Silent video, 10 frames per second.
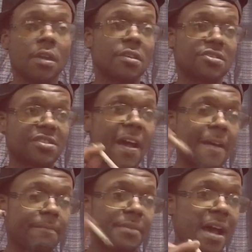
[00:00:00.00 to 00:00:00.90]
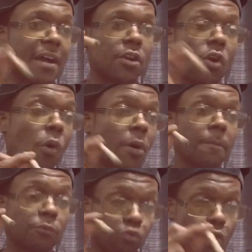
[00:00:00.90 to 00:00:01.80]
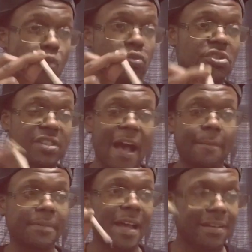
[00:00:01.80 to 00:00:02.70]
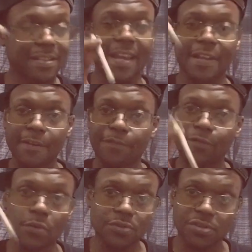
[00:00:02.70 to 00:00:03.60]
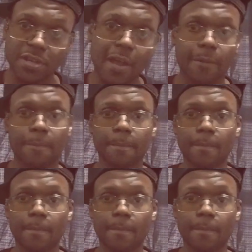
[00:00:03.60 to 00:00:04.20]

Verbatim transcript: Stop not going through. Stop not taking the first step.